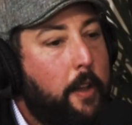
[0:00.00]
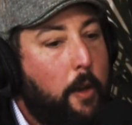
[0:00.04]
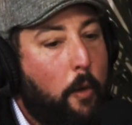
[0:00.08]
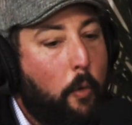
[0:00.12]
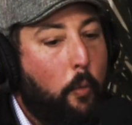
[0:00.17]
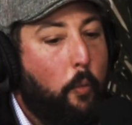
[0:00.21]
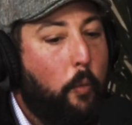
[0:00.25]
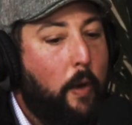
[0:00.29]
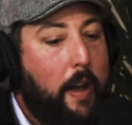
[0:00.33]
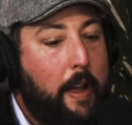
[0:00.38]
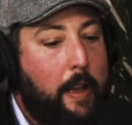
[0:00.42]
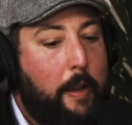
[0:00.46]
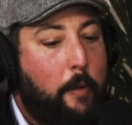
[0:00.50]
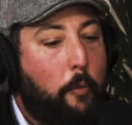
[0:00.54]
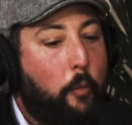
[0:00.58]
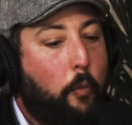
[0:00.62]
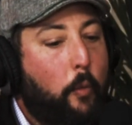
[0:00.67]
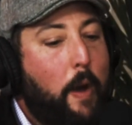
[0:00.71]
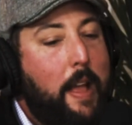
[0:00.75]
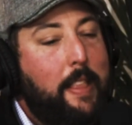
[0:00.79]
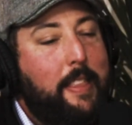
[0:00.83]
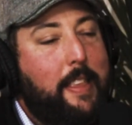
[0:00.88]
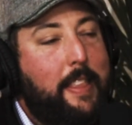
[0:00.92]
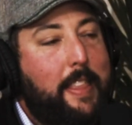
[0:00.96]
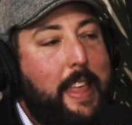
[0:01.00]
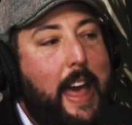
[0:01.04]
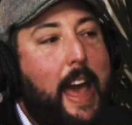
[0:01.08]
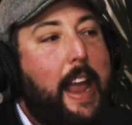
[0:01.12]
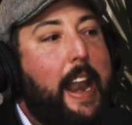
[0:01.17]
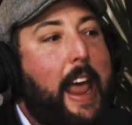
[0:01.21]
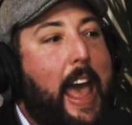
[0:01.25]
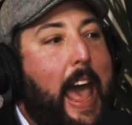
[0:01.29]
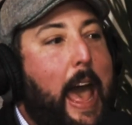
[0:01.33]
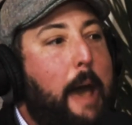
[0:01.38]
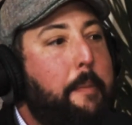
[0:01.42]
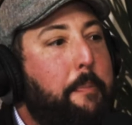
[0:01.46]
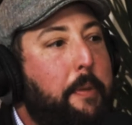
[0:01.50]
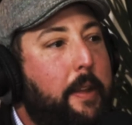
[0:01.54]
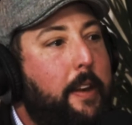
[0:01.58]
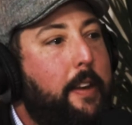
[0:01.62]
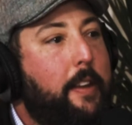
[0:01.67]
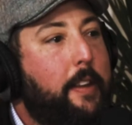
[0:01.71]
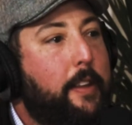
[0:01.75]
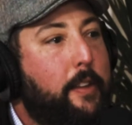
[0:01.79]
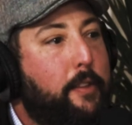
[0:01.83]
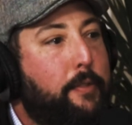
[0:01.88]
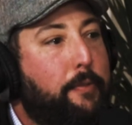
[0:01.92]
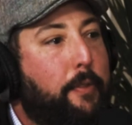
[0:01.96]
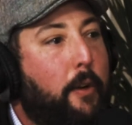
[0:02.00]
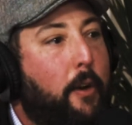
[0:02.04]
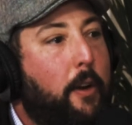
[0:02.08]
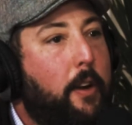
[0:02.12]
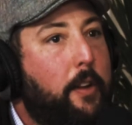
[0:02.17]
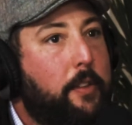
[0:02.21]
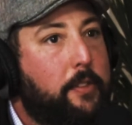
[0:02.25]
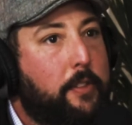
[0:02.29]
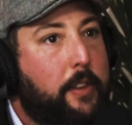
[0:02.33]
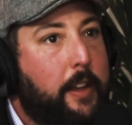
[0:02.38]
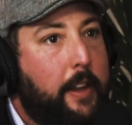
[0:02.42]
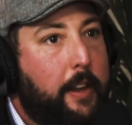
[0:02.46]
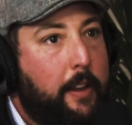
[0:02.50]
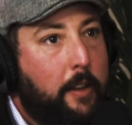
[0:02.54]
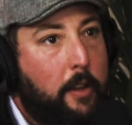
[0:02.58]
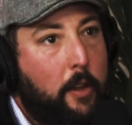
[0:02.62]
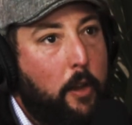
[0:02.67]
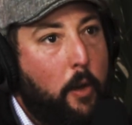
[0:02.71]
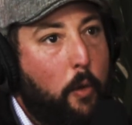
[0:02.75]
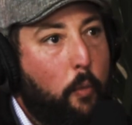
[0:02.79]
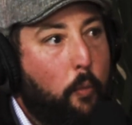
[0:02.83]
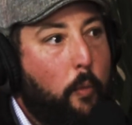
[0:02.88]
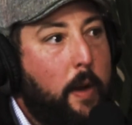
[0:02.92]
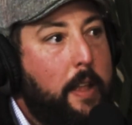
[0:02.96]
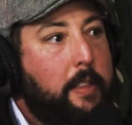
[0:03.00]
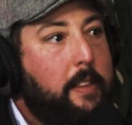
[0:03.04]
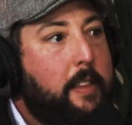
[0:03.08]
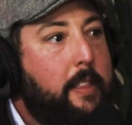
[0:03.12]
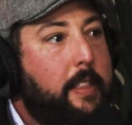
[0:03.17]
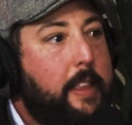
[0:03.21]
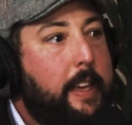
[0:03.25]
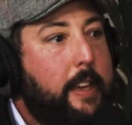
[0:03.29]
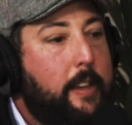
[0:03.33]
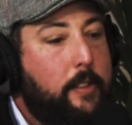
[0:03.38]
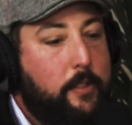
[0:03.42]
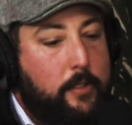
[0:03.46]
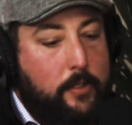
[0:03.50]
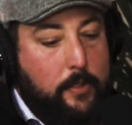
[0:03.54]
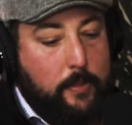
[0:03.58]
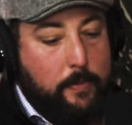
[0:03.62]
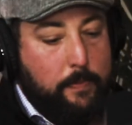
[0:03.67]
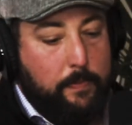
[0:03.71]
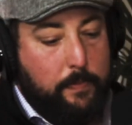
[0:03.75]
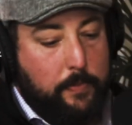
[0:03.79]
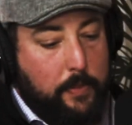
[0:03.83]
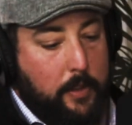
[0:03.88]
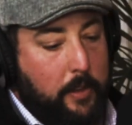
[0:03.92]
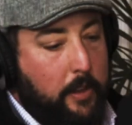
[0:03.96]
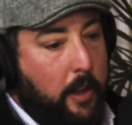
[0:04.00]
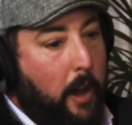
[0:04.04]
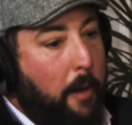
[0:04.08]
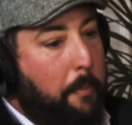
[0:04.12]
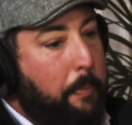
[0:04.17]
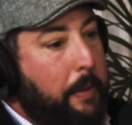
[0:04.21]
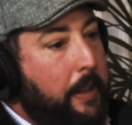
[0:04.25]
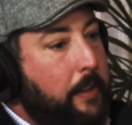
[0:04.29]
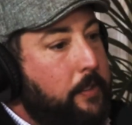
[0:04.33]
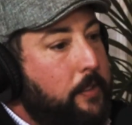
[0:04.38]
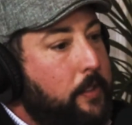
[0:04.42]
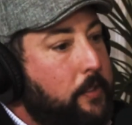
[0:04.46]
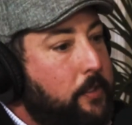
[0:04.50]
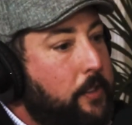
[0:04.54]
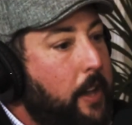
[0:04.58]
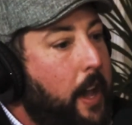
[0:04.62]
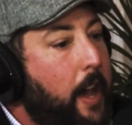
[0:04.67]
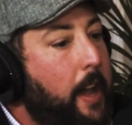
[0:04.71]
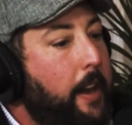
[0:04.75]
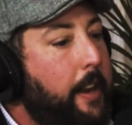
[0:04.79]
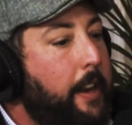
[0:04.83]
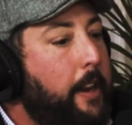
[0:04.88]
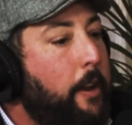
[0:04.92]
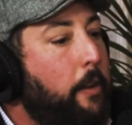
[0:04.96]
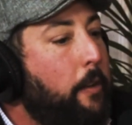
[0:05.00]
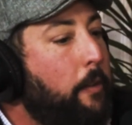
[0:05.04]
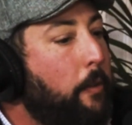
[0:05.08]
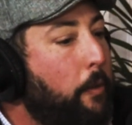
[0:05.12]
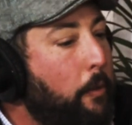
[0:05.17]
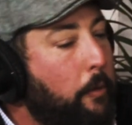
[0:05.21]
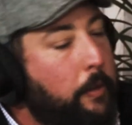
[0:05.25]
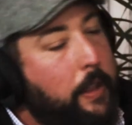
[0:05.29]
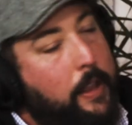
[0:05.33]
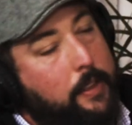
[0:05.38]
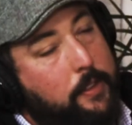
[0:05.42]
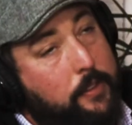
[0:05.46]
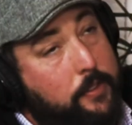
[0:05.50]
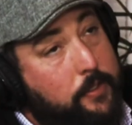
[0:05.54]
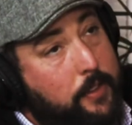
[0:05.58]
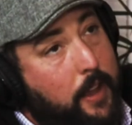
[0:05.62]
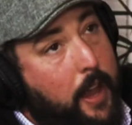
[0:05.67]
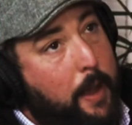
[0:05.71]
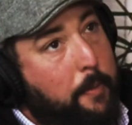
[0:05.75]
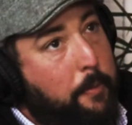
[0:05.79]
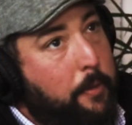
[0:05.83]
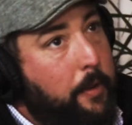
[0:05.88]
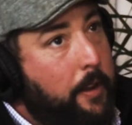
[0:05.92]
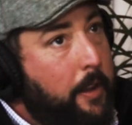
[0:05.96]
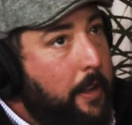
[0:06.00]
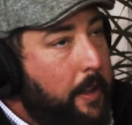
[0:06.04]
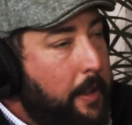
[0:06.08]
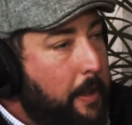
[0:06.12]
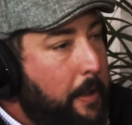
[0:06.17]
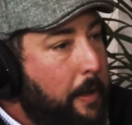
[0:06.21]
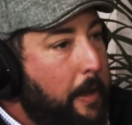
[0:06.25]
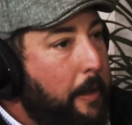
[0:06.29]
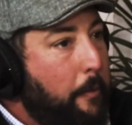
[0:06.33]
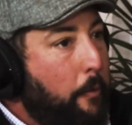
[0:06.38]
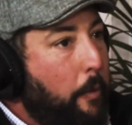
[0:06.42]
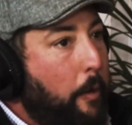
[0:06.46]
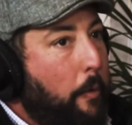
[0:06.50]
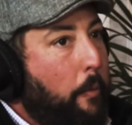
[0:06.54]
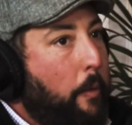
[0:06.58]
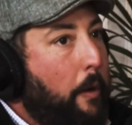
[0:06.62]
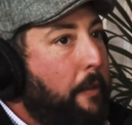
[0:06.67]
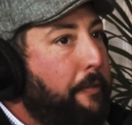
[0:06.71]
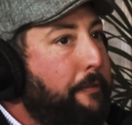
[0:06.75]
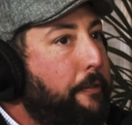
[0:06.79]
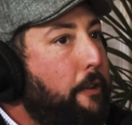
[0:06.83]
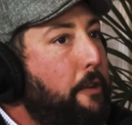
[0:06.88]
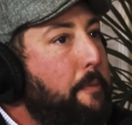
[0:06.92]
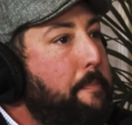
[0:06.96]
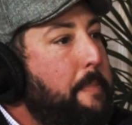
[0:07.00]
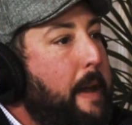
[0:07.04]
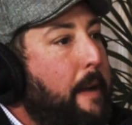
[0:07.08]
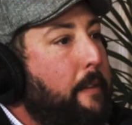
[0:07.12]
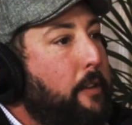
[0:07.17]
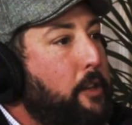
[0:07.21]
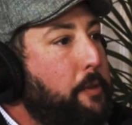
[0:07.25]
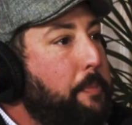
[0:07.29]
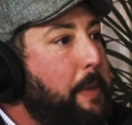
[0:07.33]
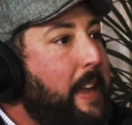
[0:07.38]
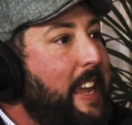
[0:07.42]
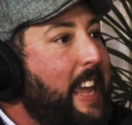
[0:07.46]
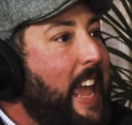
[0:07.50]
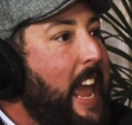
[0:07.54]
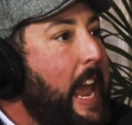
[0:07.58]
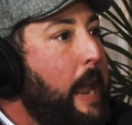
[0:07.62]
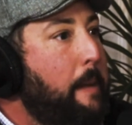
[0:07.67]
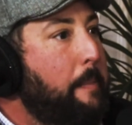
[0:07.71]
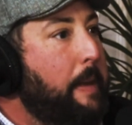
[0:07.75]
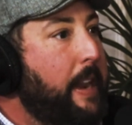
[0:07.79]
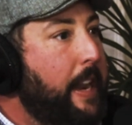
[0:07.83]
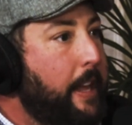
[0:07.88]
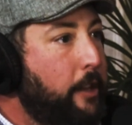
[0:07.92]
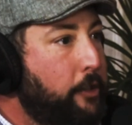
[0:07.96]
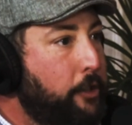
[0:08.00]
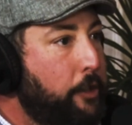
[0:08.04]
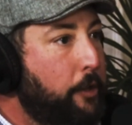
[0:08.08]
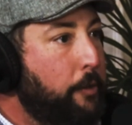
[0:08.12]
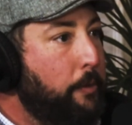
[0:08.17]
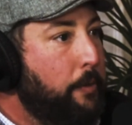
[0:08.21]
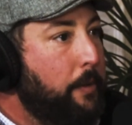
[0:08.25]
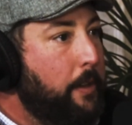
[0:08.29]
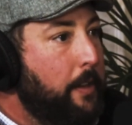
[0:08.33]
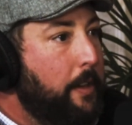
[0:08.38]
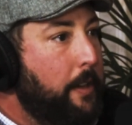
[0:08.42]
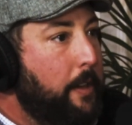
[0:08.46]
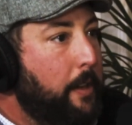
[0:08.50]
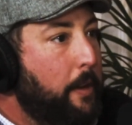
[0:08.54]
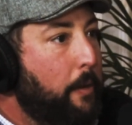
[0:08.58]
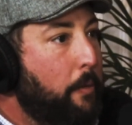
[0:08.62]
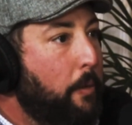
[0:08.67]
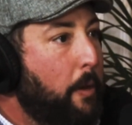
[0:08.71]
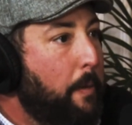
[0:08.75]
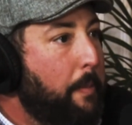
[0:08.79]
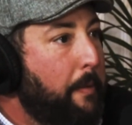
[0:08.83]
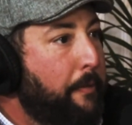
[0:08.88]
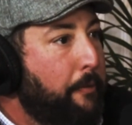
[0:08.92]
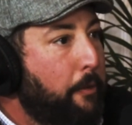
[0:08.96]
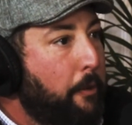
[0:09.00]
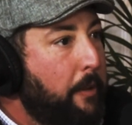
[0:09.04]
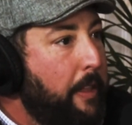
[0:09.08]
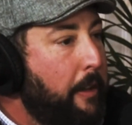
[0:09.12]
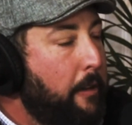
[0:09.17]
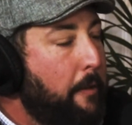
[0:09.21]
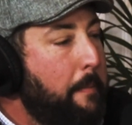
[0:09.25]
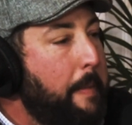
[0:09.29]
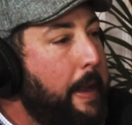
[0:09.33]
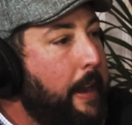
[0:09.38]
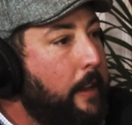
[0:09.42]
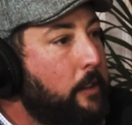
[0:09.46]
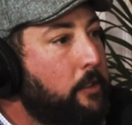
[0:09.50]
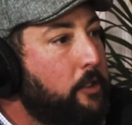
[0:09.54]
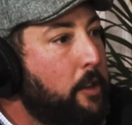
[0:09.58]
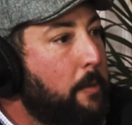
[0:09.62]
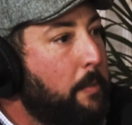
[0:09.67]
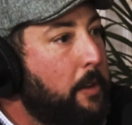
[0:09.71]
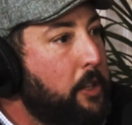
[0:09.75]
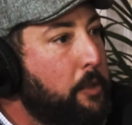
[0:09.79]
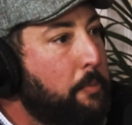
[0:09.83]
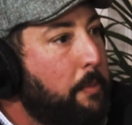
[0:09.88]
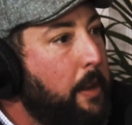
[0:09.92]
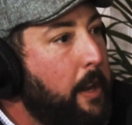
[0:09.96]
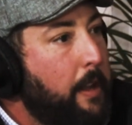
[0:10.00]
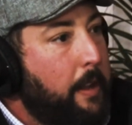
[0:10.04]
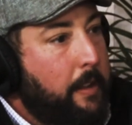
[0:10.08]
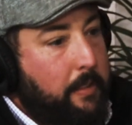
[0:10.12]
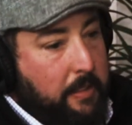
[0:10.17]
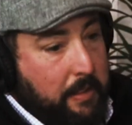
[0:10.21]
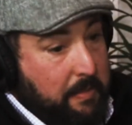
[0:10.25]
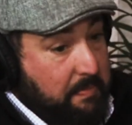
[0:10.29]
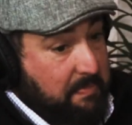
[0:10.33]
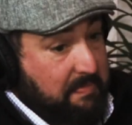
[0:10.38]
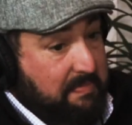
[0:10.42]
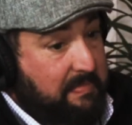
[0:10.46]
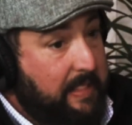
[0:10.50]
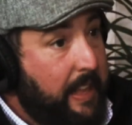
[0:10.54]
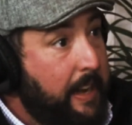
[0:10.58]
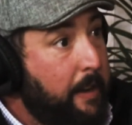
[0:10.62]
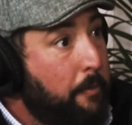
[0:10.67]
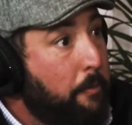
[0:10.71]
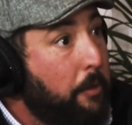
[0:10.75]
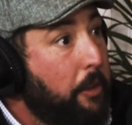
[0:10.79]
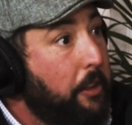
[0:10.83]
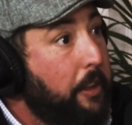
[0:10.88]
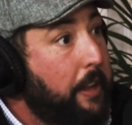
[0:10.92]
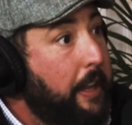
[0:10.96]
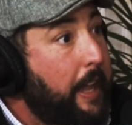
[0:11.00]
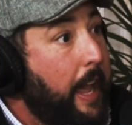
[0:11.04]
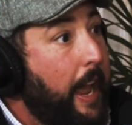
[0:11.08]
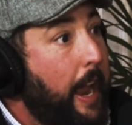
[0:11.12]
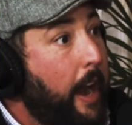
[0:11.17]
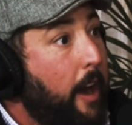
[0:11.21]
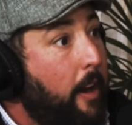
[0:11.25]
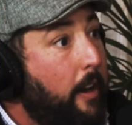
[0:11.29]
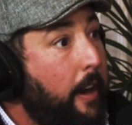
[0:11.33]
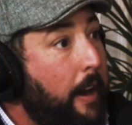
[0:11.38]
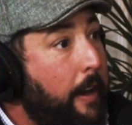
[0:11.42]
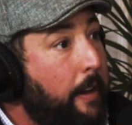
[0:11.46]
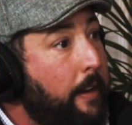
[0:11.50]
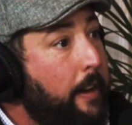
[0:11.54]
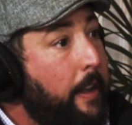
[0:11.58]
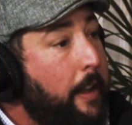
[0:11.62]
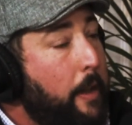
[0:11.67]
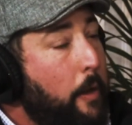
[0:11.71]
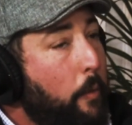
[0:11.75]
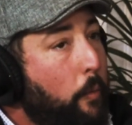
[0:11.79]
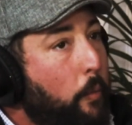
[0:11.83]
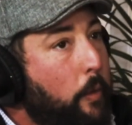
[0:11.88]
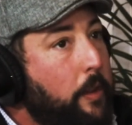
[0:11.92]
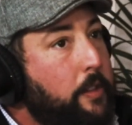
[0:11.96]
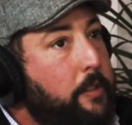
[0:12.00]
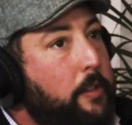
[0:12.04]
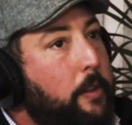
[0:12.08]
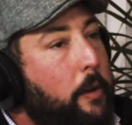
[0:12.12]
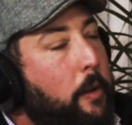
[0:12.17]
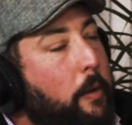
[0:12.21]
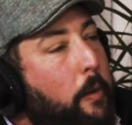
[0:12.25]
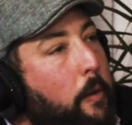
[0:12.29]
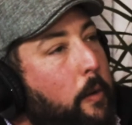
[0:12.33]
When did that happen, as far as when did these companies decide, or not decide, but where food and beverage became an issue, where before they were making so much money that they didn't really care? And was